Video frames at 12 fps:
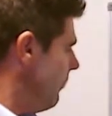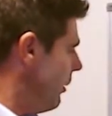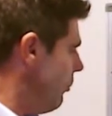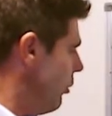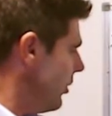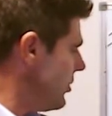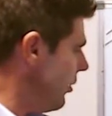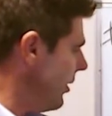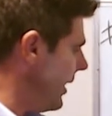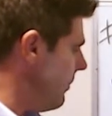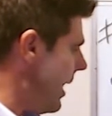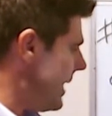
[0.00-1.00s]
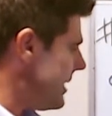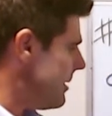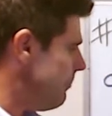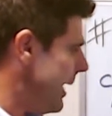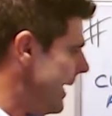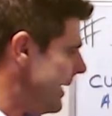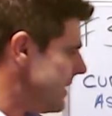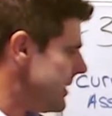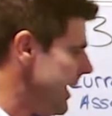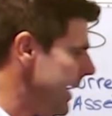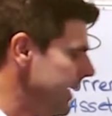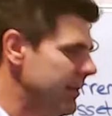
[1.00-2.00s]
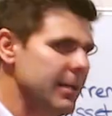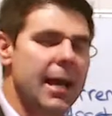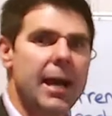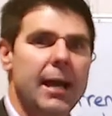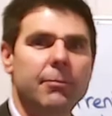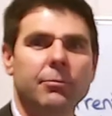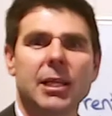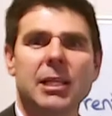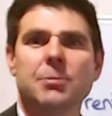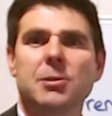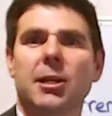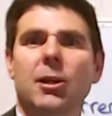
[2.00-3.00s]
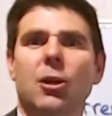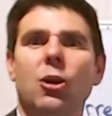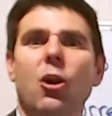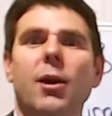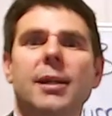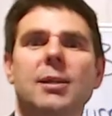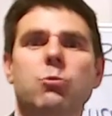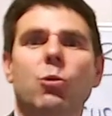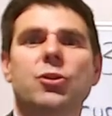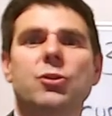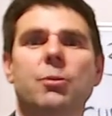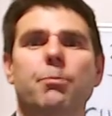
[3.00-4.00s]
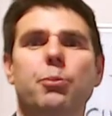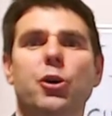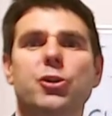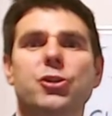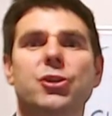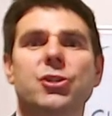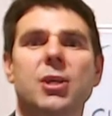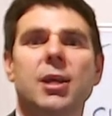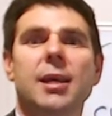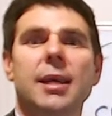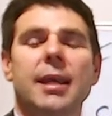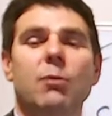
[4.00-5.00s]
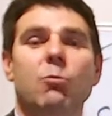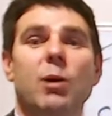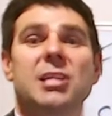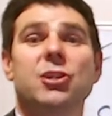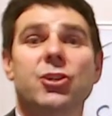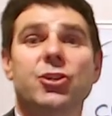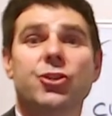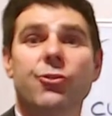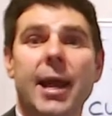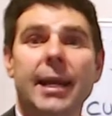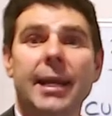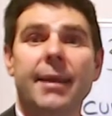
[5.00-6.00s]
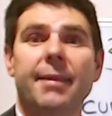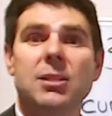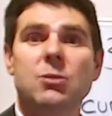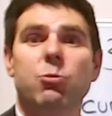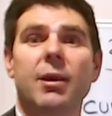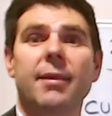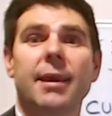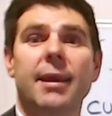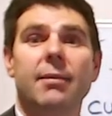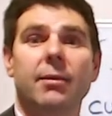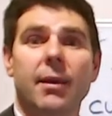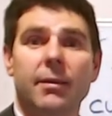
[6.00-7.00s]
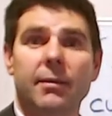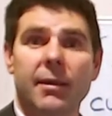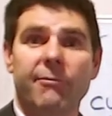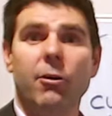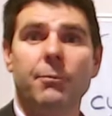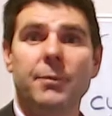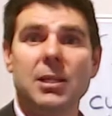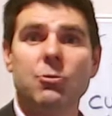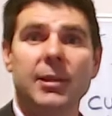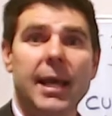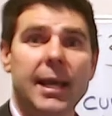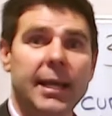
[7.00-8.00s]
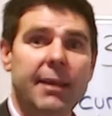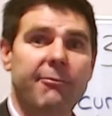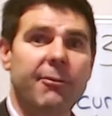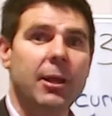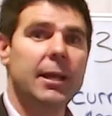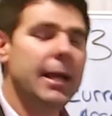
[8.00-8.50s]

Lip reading: We wanted to look in a master plan estate. These particular clients wanted to purchase in Western Australia. That's where they're from, that's where they live.